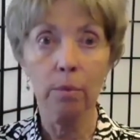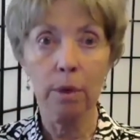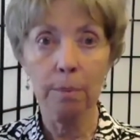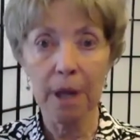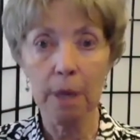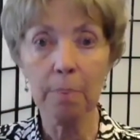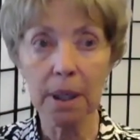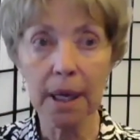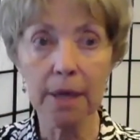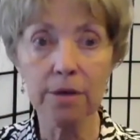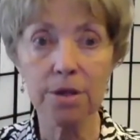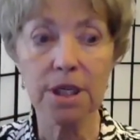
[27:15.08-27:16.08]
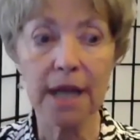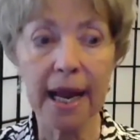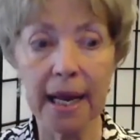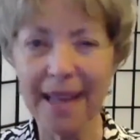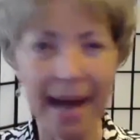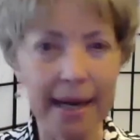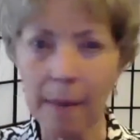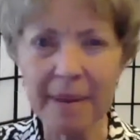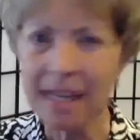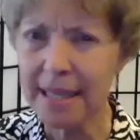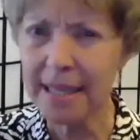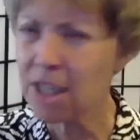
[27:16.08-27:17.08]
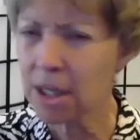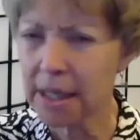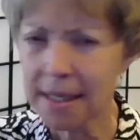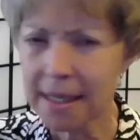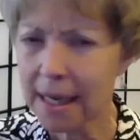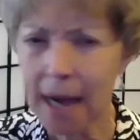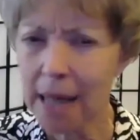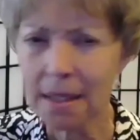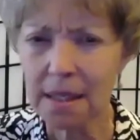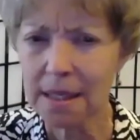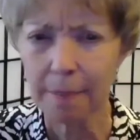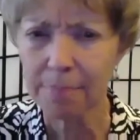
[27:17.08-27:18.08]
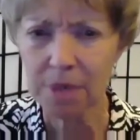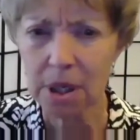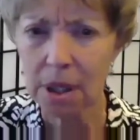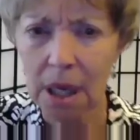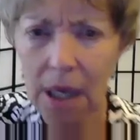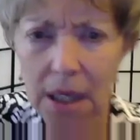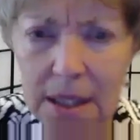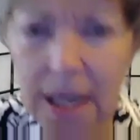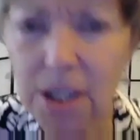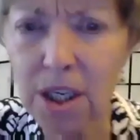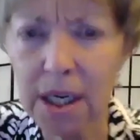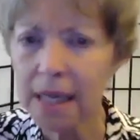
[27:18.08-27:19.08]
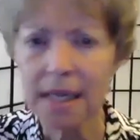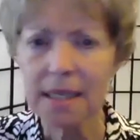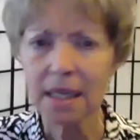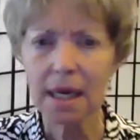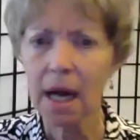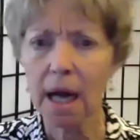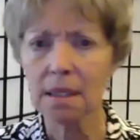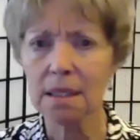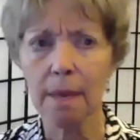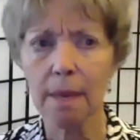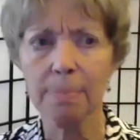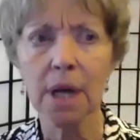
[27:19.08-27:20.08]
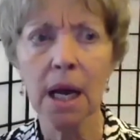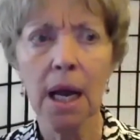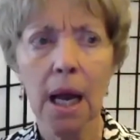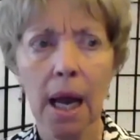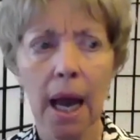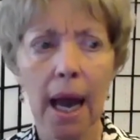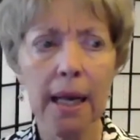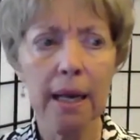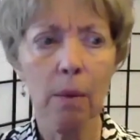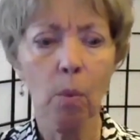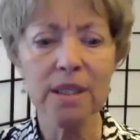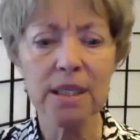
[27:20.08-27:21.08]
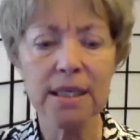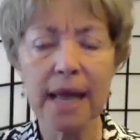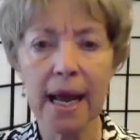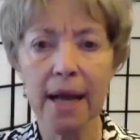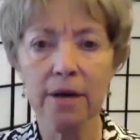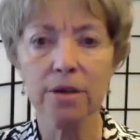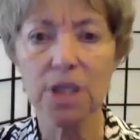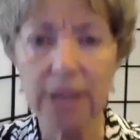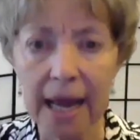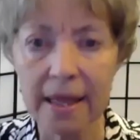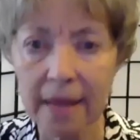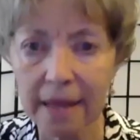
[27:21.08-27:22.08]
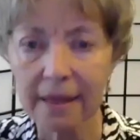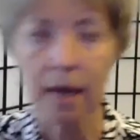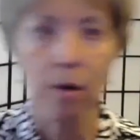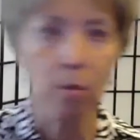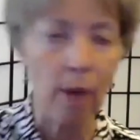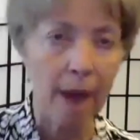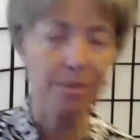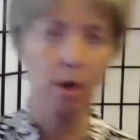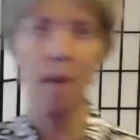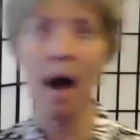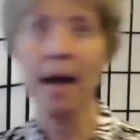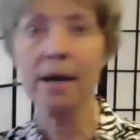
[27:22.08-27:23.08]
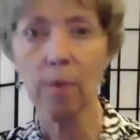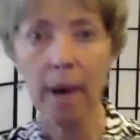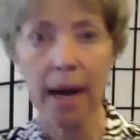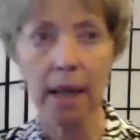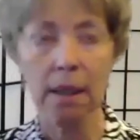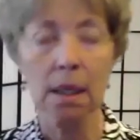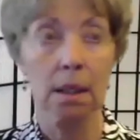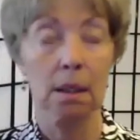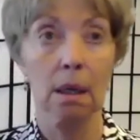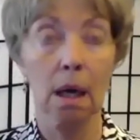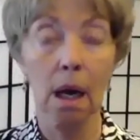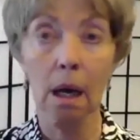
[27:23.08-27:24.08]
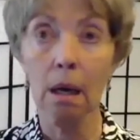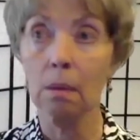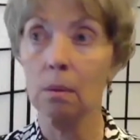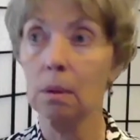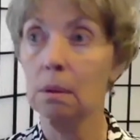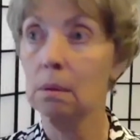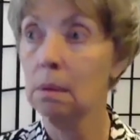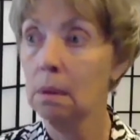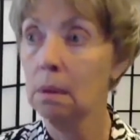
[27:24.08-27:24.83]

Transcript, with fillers: And when people understand that, I mean, it's such an easy mm-hmm. concept, such an easy concept. And it, once they understand that, they can wrap their mind around, oh,